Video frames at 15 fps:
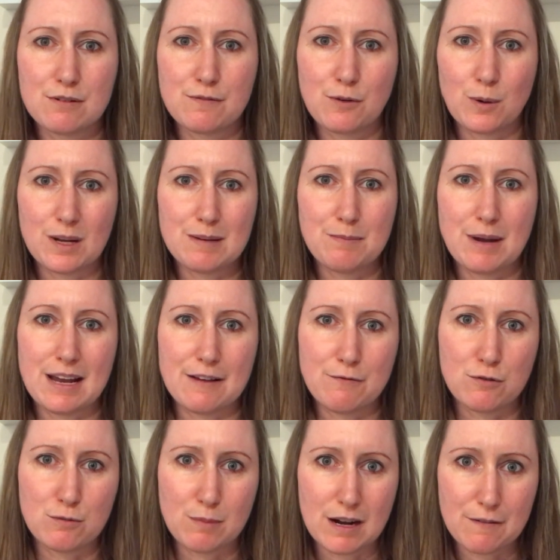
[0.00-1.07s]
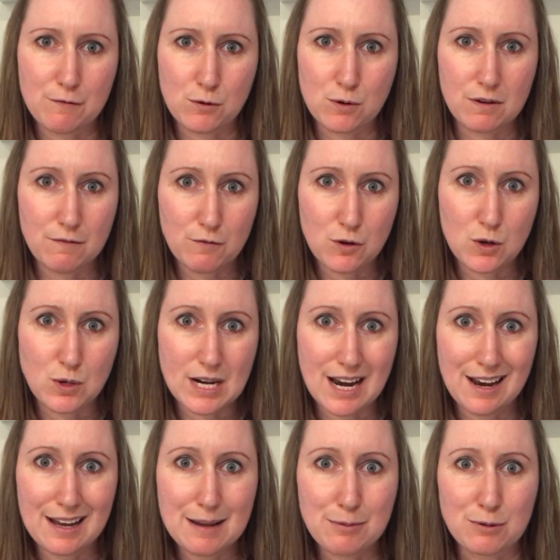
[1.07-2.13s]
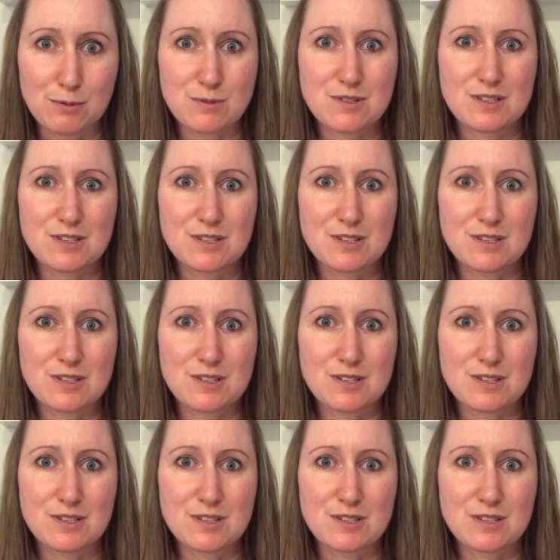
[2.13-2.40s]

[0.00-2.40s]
avoid being fooled by food labels.